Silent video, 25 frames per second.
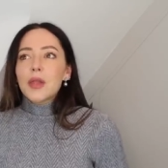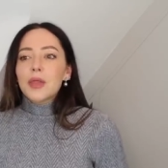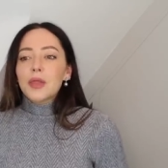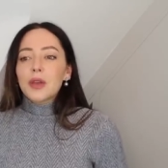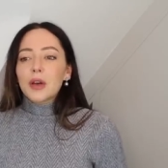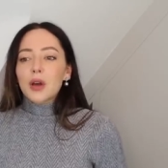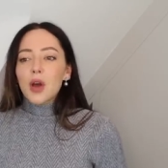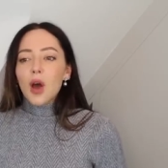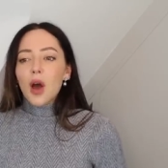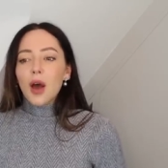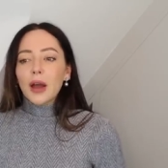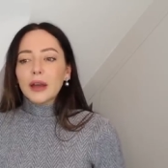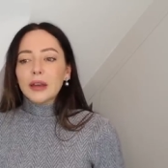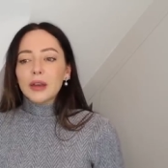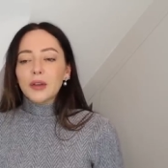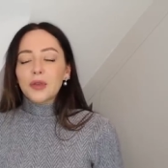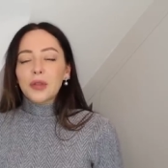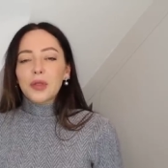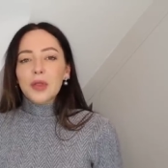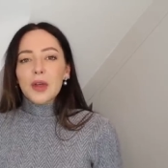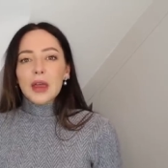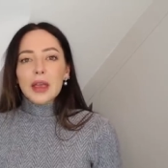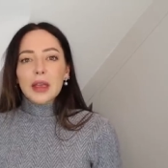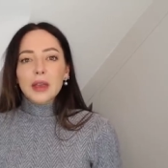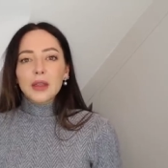the kind of
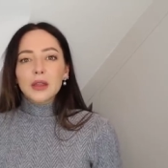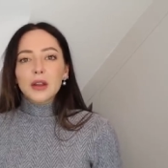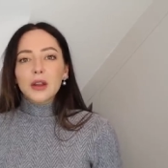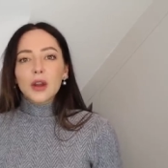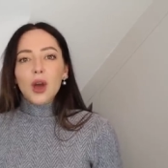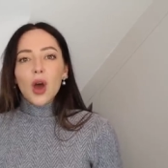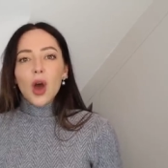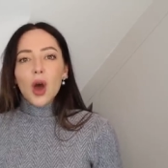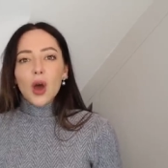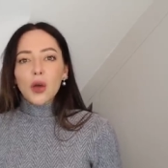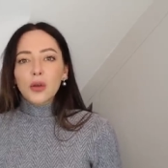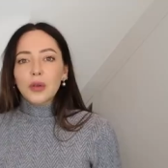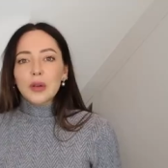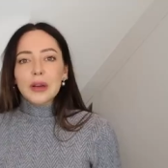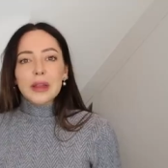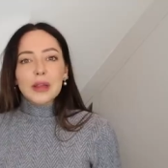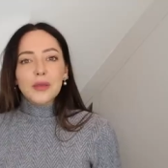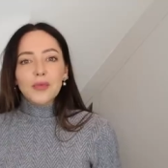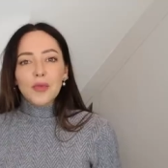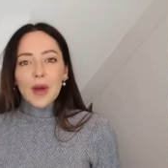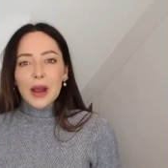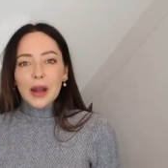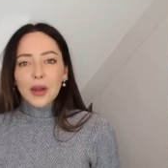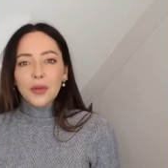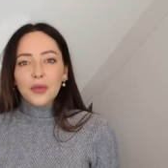thing that are only
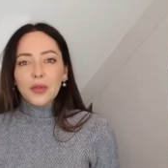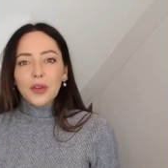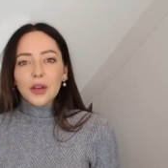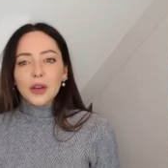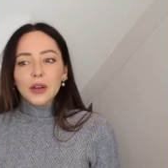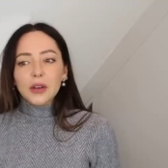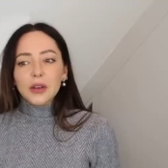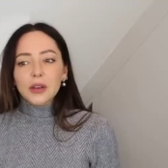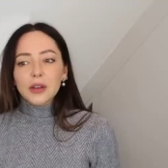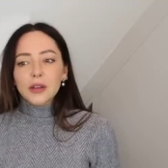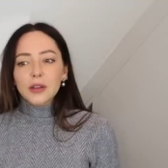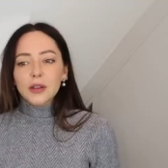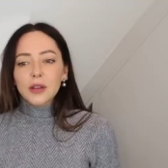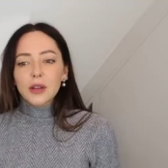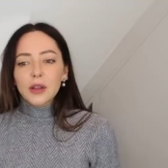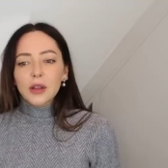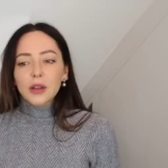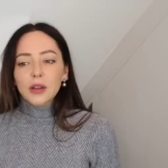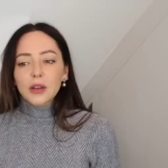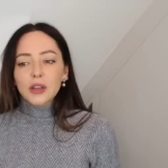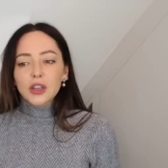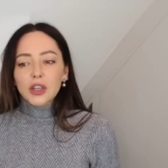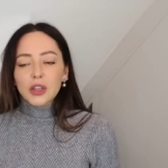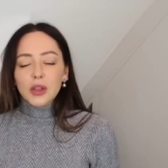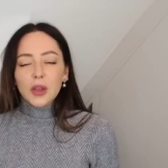relevant
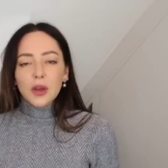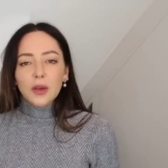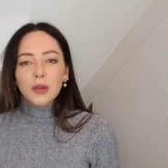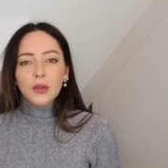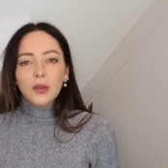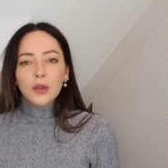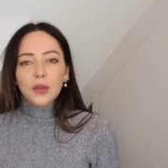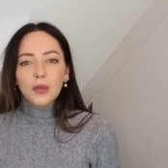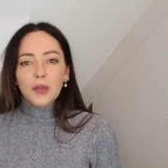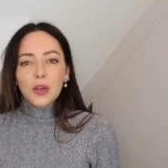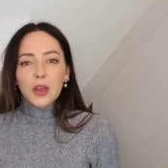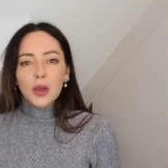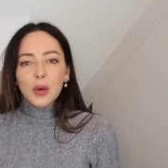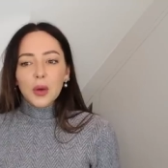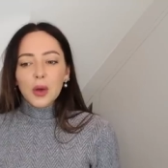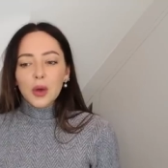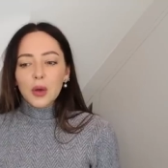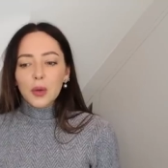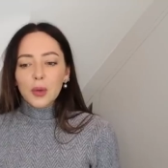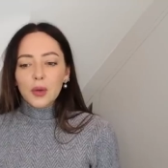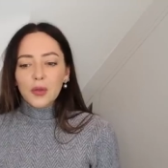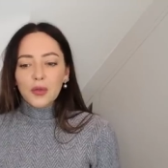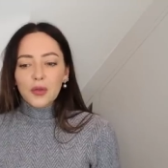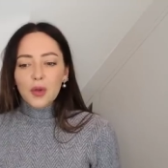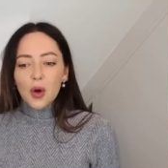to those of you
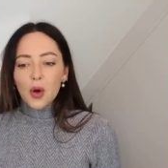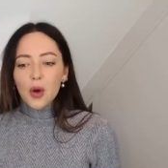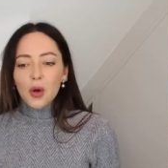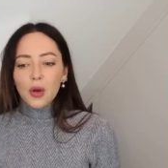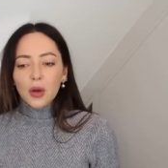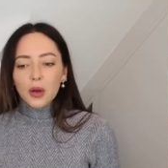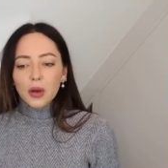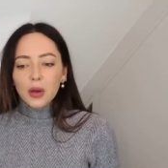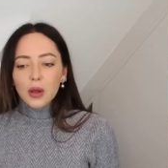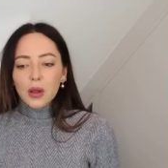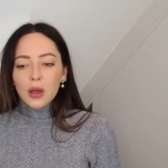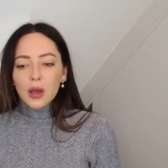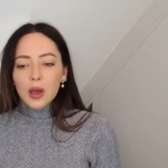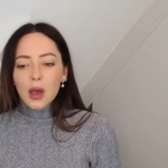who have got